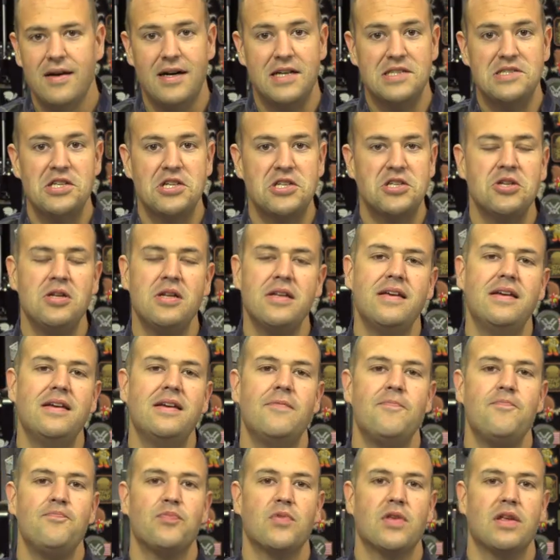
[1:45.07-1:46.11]

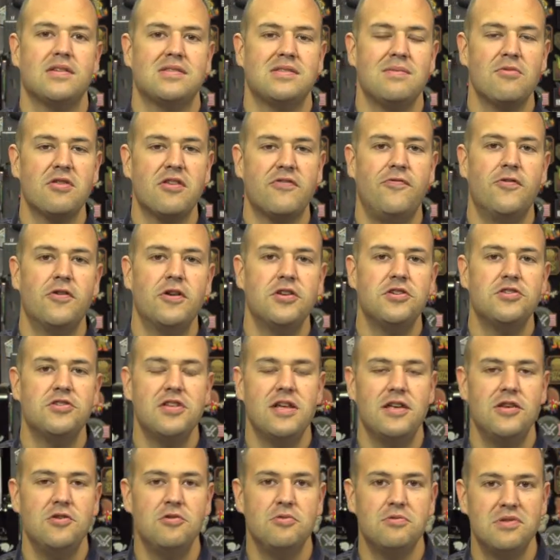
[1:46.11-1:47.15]
Additionally, some of the footage
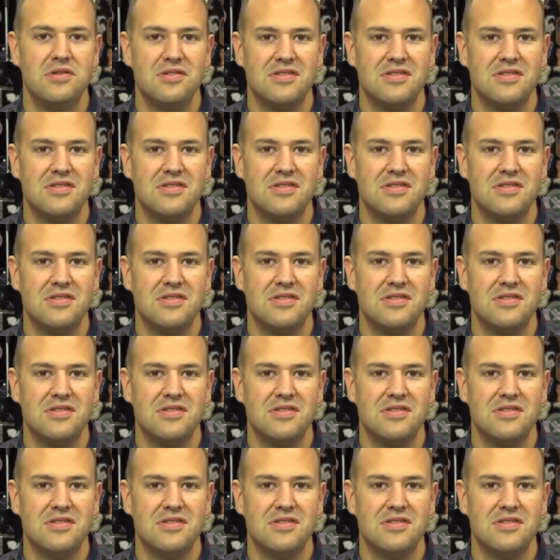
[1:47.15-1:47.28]
that you will